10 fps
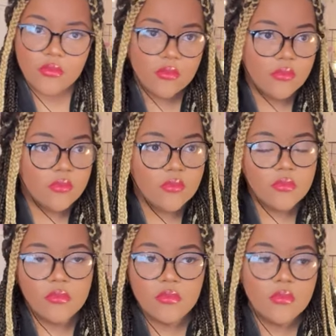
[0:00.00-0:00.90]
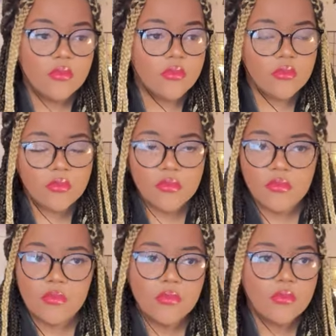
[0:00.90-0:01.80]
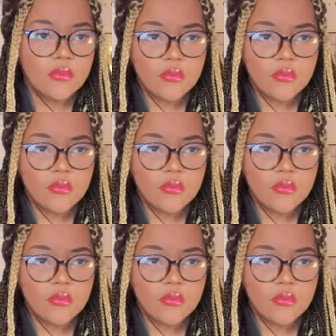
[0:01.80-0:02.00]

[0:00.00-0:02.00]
(no one is talking)